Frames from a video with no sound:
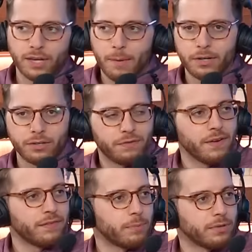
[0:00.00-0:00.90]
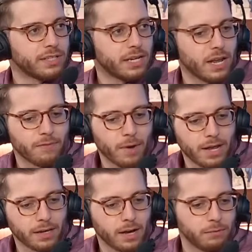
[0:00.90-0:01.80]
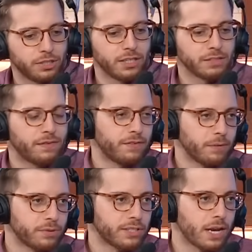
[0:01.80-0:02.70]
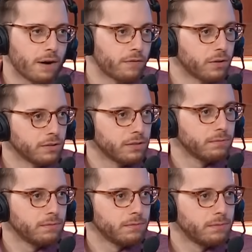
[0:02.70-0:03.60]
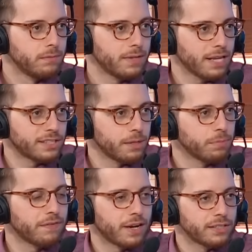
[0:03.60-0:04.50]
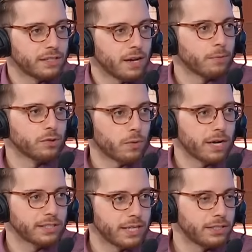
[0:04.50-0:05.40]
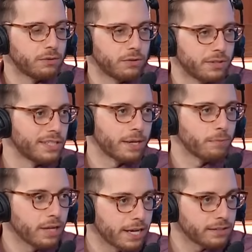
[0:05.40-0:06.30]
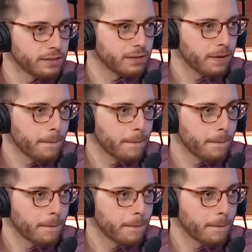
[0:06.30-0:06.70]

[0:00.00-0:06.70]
I'm going to do 15% out of my income, she does 15% out of hers. That simplifies it numbers-wise and gets you to the same place.